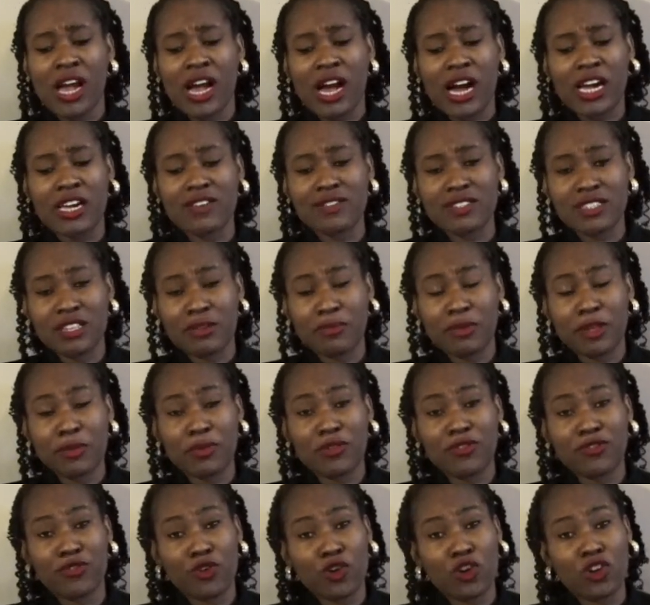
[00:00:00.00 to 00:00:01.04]
I have seen
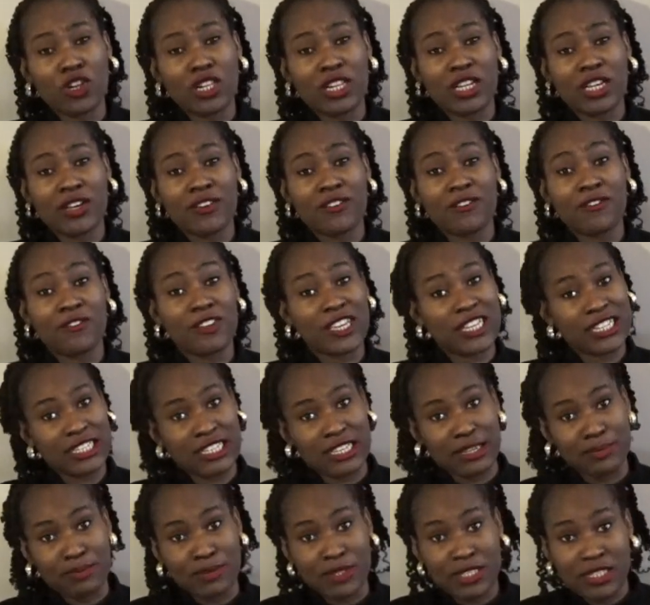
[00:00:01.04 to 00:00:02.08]
people fall
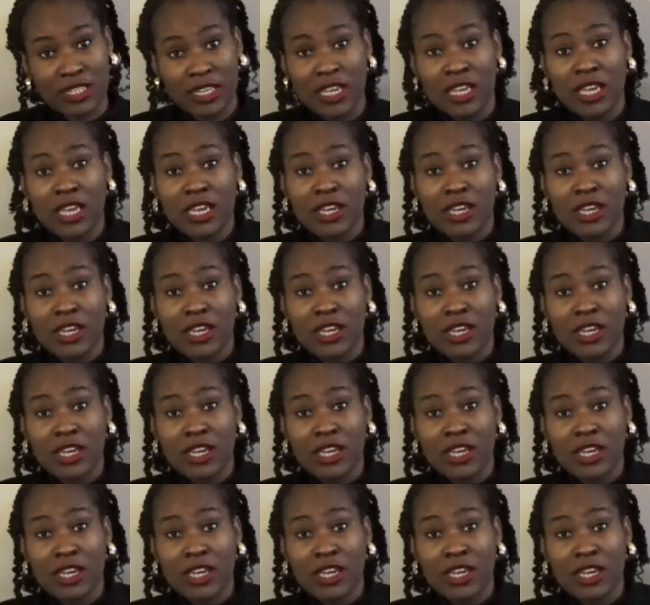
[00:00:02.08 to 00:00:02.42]
victims